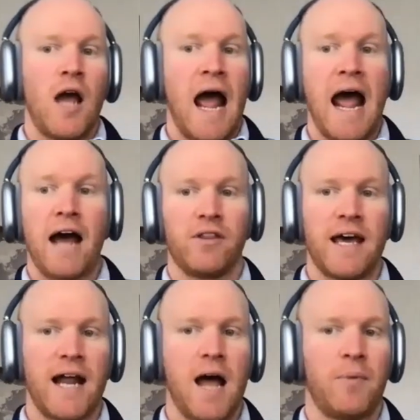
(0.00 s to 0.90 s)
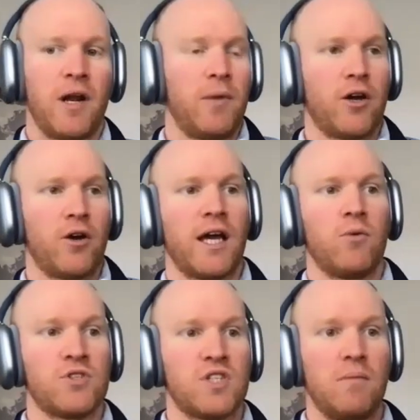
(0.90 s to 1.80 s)
How did that happen? I'm like, okay,
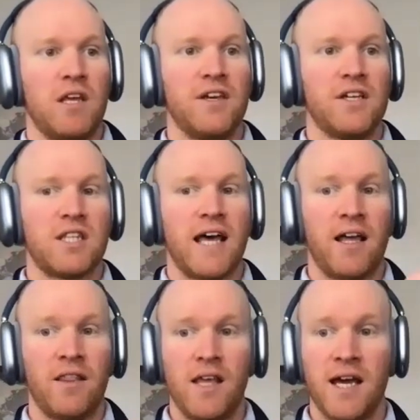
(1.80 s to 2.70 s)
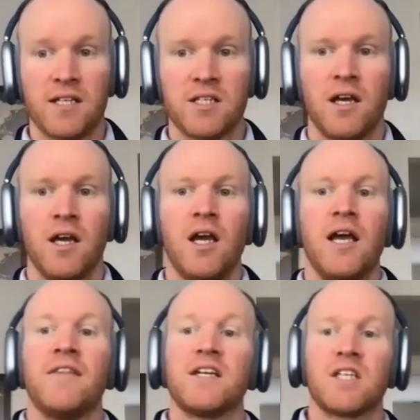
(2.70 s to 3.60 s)
well, send me this, that, and this.
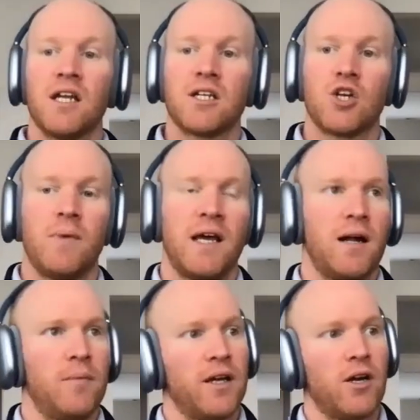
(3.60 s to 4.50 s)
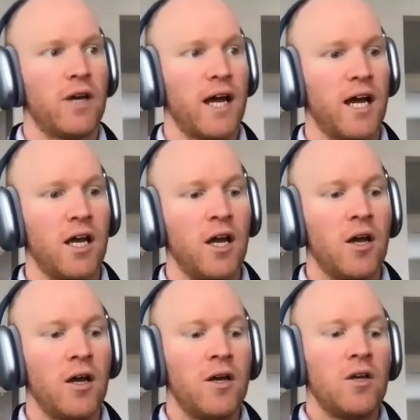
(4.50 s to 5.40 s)
They send it to me, and I'm like, okay,
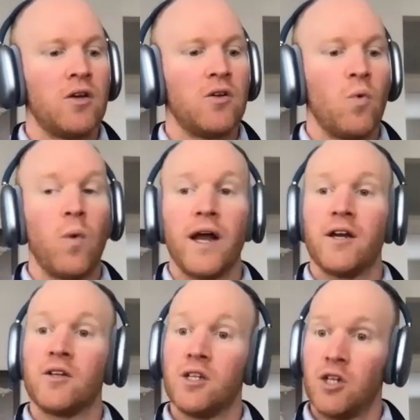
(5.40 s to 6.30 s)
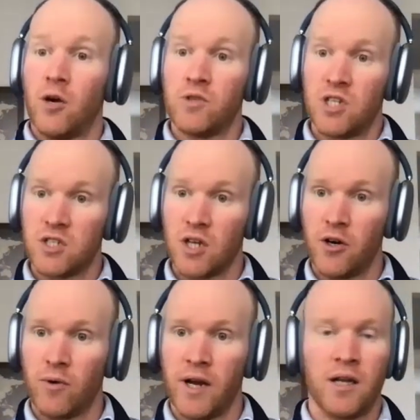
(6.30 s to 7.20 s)
where, was this
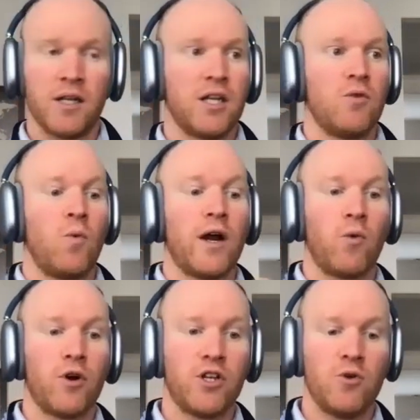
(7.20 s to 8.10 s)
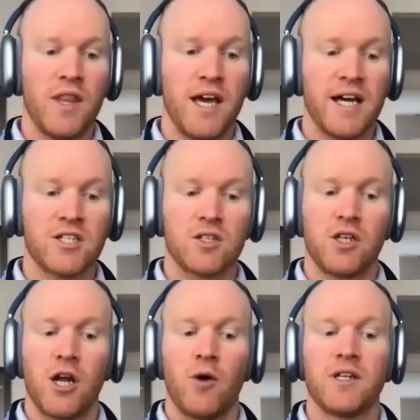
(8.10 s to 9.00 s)
underwritten? Where were you in this?
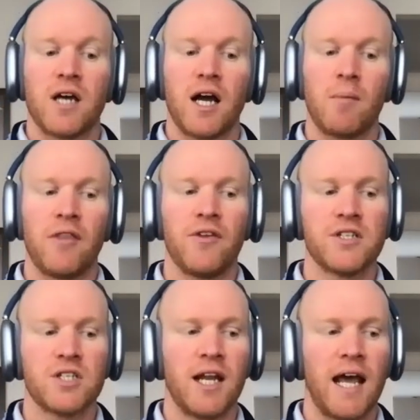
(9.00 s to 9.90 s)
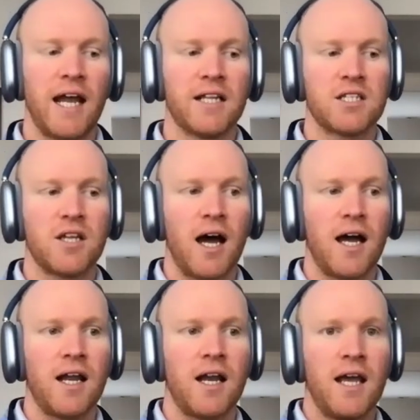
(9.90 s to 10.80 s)
And talk about this. And
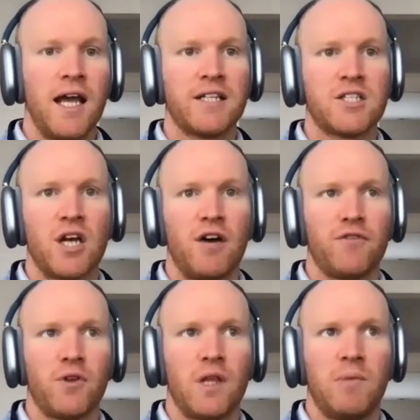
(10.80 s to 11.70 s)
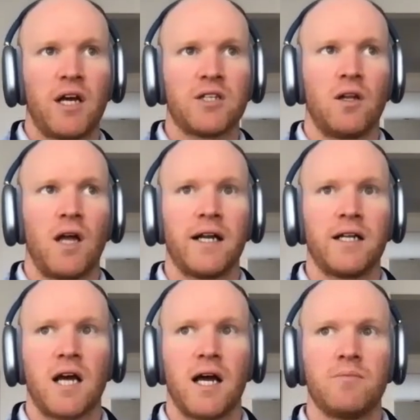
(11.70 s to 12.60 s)
it's tough for them, because a lot of
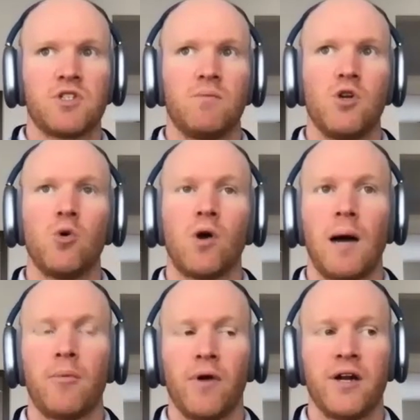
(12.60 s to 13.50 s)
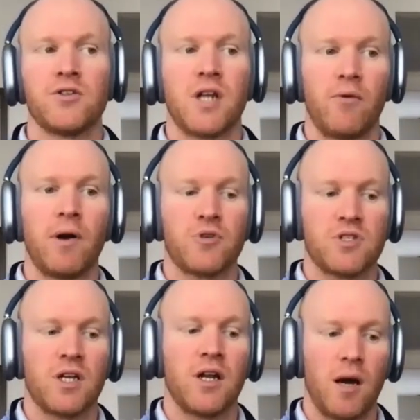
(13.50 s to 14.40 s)
times some newer operators, and I
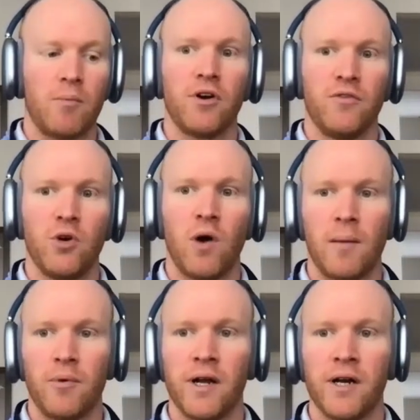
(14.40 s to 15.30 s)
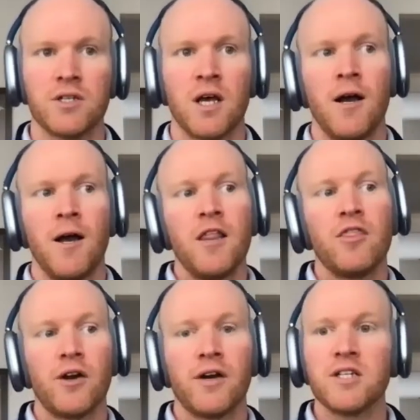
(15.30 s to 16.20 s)
represent a number of new operators,
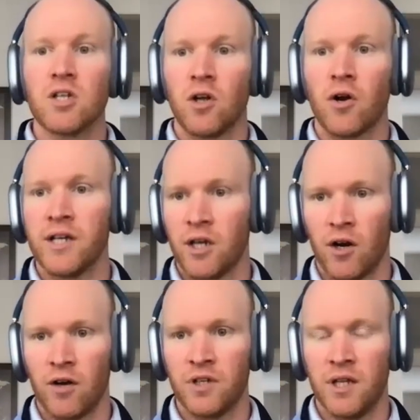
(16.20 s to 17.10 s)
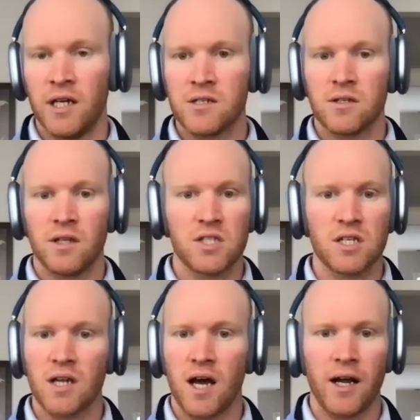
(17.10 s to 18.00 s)
there is a learning curve to this. This
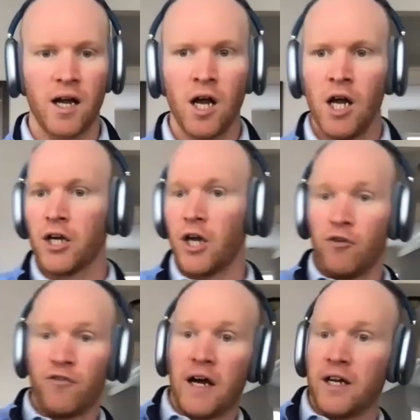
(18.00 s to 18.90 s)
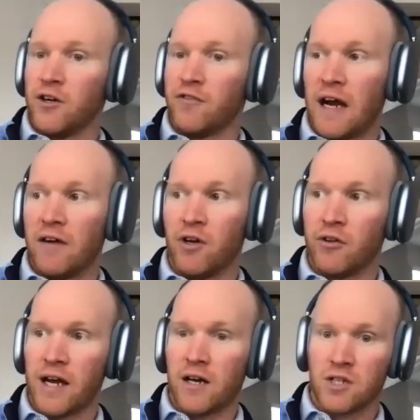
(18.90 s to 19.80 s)
is not a go find your
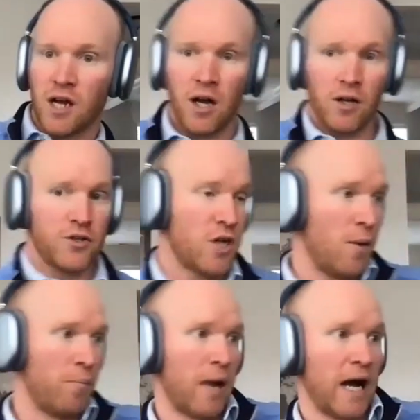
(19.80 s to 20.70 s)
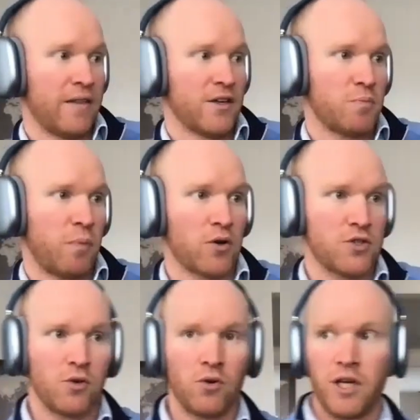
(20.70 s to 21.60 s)
$500,000, buy this
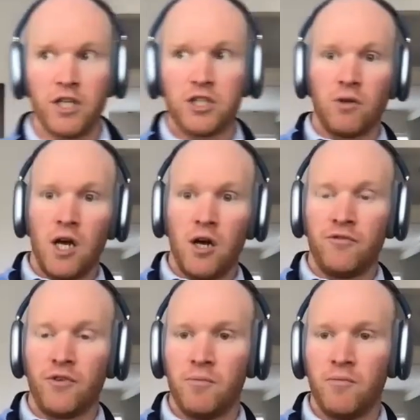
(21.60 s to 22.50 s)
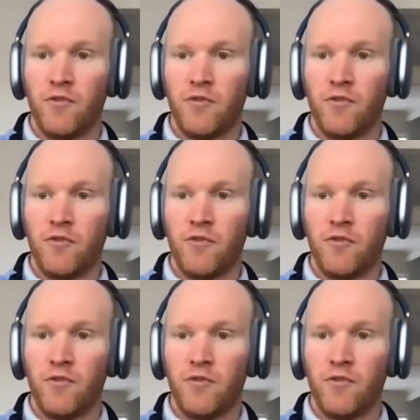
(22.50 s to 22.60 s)
parcel, get your loan from